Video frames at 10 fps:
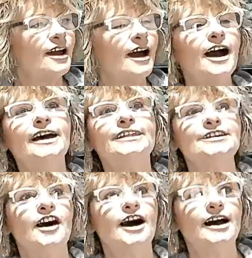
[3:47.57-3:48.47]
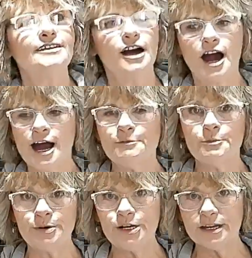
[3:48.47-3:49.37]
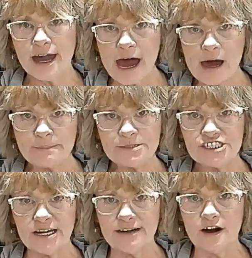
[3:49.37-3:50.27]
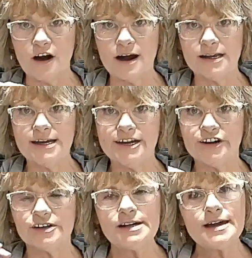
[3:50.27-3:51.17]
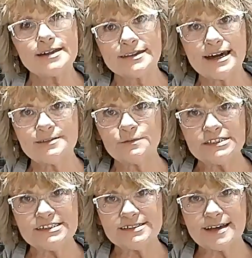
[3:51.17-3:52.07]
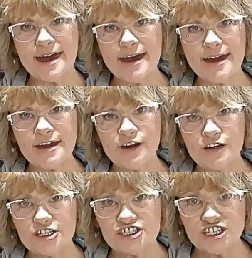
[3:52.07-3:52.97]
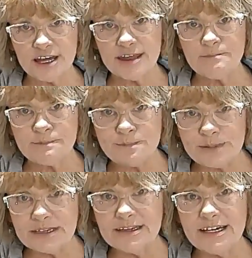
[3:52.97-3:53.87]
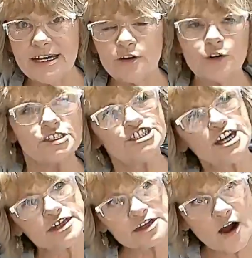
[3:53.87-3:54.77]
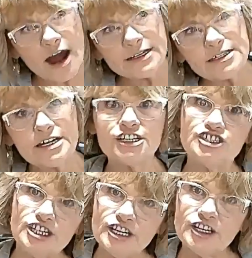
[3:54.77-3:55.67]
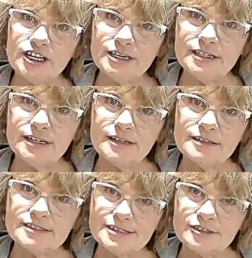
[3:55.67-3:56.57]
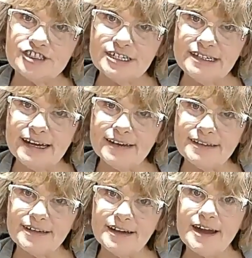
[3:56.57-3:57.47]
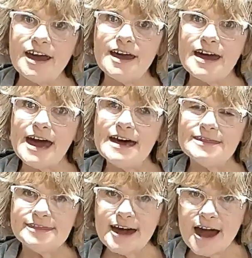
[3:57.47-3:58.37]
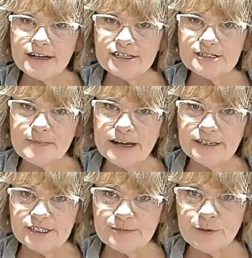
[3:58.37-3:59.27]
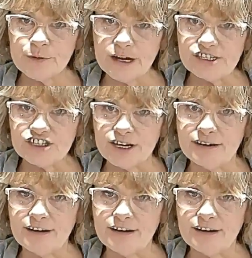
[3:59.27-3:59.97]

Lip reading: I thought I will put a caption on here that would say she thought she could, so she did. And that is my inspiration,